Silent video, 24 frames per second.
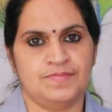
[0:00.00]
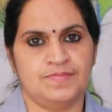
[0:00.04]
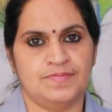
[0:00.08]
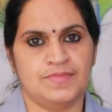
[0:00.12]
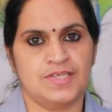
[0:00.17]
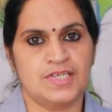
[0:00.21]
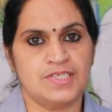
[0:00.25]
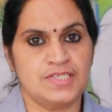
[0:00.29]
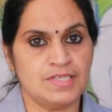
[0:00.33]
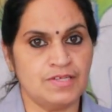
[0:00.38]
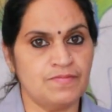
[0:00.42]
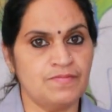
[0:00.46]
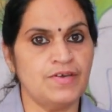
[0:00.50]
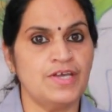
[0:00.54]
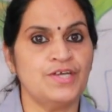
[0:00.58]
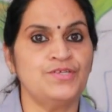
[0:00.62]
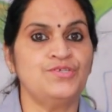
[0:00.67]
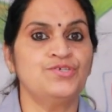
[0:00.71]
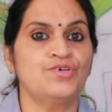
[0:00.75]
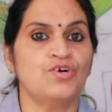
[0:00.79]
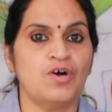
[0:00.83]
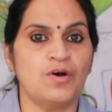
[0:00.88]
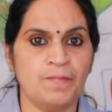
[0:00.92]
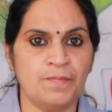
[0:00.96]
That is the way
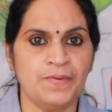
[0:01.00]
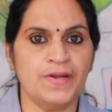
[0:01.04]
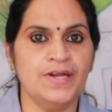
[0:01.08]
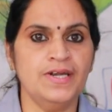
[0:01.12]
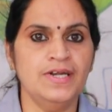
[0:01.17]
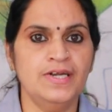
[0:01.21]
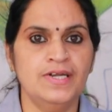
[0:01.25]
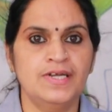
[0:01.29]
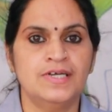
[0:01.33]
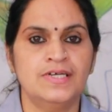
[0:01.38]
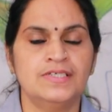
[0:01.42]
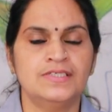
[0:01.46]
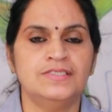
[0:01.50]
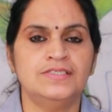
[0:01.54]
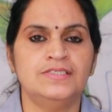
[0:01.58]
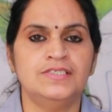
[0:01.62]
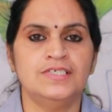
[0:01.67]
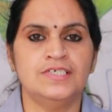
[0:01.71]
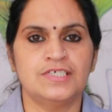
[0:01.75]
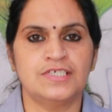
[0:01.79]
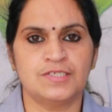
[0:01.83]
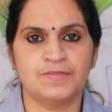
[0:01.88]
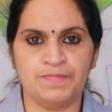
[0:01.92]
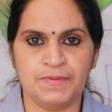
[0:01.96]
to open
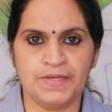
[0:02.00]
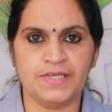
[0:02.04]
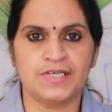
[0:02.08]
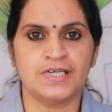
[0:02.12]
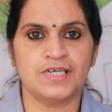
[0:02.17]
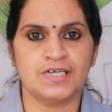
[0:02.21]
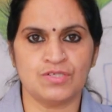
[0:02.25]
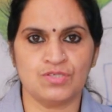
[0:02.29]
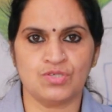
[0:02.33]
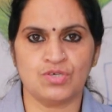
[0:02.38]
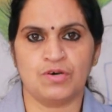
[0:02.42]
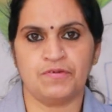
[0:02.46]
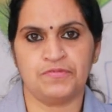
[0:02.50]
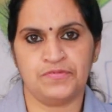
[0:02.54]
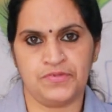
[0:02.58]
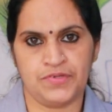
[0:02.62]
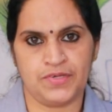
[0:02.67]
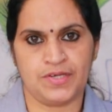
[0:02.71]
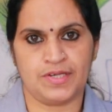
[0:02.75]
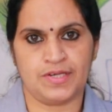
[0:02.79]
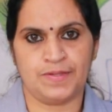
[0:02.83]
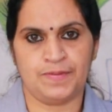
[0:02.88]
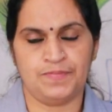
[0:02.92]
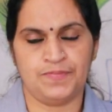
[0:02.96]
G speaker
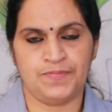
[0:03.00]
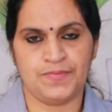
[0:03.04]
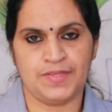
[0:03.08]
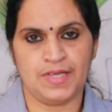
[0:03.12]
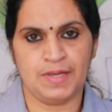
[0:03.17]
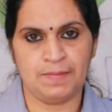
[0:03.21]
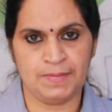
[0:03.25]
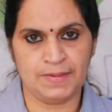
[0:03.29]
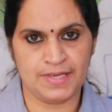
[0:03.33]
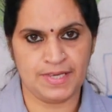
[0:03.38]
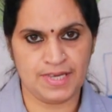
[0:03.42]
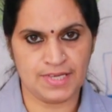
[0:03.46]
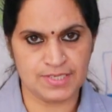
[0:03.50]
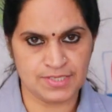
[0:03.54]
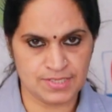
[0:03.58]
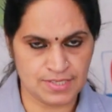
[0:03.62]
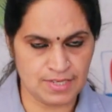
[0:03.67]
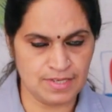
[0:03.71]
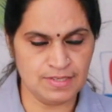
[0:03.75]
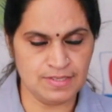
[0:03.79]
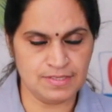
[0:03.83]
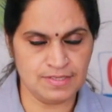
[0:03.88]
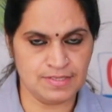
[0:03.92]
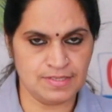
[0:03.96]
software.
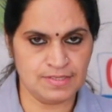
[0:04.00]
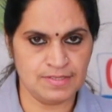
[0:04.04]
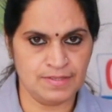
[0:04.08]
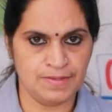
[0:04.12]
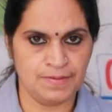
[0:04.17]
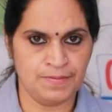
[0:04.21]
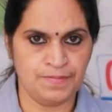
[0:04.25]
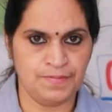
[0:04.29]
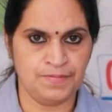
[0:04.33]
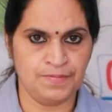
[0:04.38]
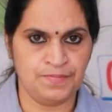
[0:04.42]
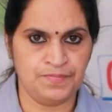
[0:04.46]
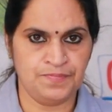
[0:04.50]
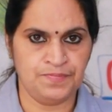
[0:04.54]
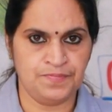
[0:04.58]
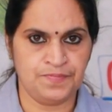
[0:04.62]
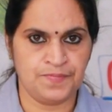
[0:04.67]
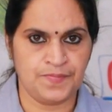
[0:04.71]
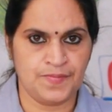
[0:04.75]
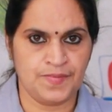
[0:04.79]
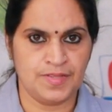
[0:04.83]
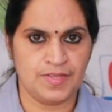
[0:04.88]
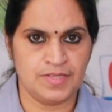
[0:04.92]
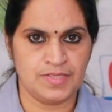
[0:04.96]
Applications,
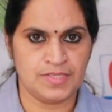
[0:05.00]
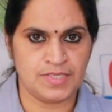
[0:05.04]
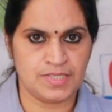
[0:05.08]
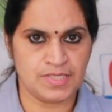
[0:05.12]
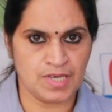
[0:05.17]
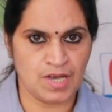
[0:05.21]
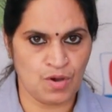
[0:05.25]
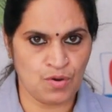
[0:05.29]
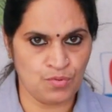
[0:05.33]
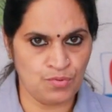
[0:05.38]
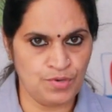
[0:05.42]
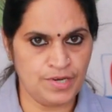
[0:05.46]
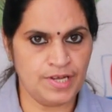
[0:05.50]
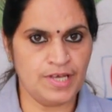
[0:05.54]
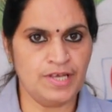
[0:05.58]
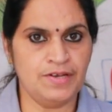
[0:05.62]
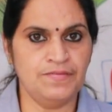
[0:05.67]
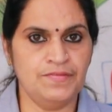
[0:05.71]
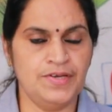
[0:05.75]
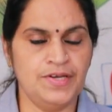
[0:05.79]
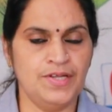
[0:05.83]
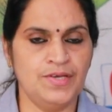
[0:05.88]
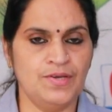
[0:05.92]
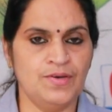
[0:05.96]
sound
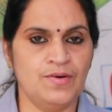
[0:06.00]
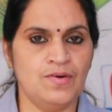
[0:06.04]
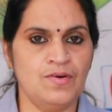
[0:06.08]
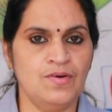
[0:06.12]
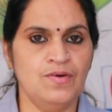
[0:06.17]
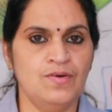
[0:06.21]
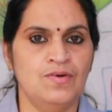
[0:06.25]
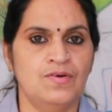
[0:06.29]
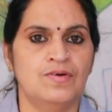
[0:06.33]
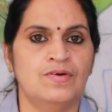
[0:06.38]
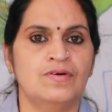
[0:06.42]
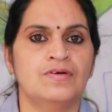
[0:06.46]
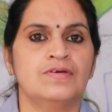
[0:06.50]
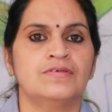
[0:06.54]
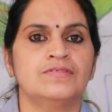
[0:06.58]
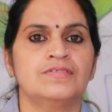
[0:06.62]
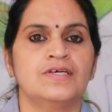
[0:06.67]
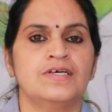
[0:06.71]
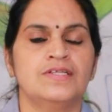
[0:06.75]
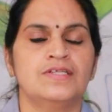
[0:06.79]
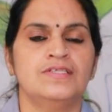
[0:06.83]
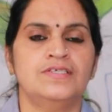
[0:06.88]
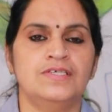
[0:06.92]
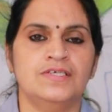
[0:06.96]
and video,
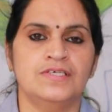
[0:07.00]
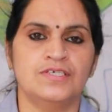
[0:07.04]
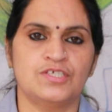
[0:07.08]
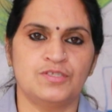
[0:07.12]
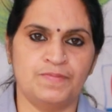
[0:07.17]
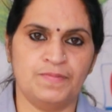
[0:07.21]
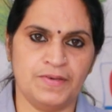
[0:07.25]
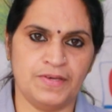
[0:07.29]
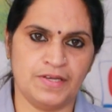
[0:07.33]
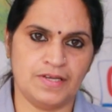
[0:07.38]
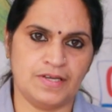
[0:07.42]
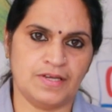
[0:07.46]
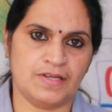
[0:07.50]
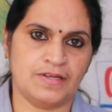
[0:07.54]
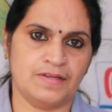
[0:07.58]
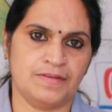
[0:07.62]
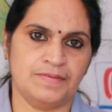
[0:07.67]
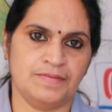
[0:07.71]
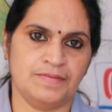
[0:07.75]
then G speaker.